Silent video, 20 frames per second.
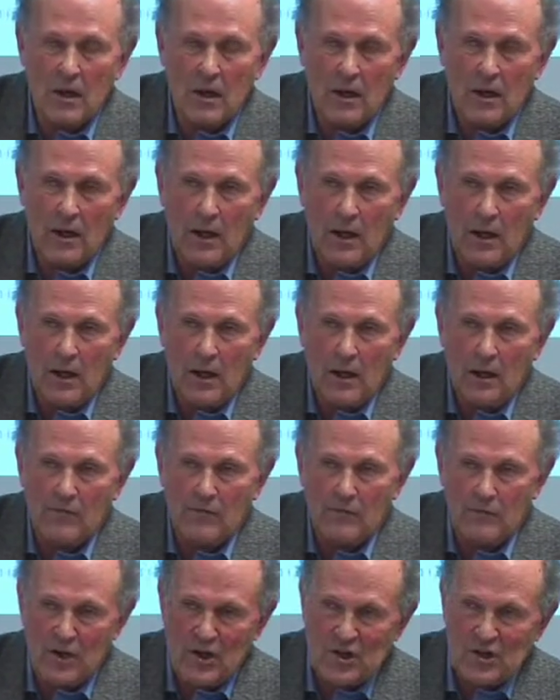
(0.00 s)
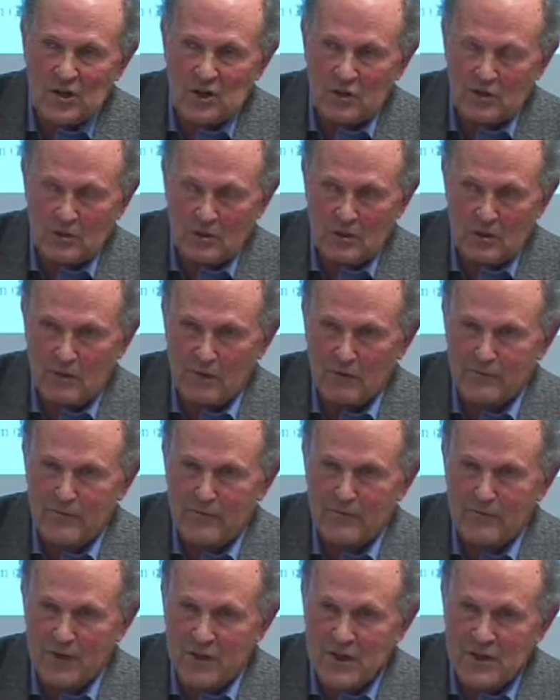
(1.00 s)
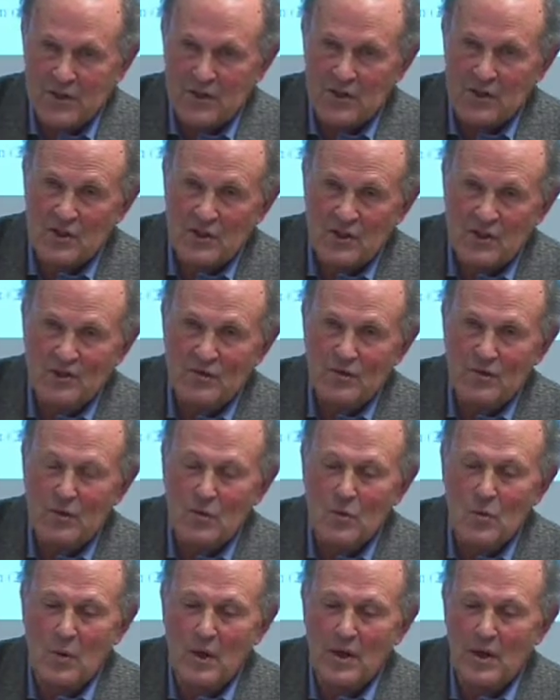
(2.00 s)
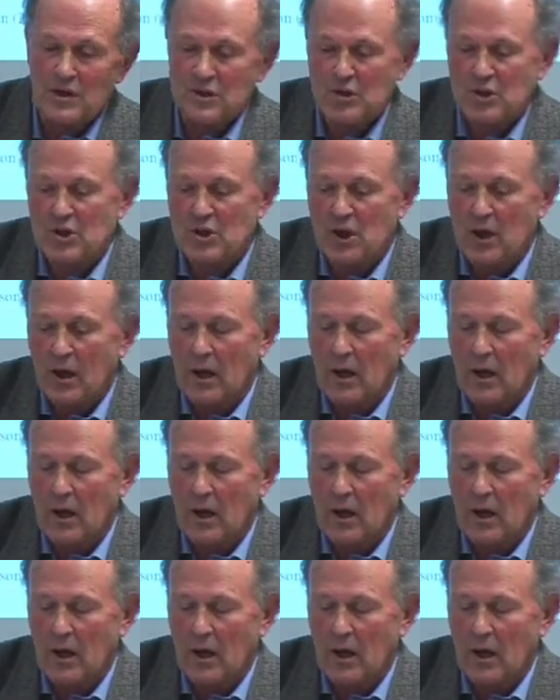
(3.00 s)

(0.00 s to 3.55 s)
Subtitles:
version of the phases through which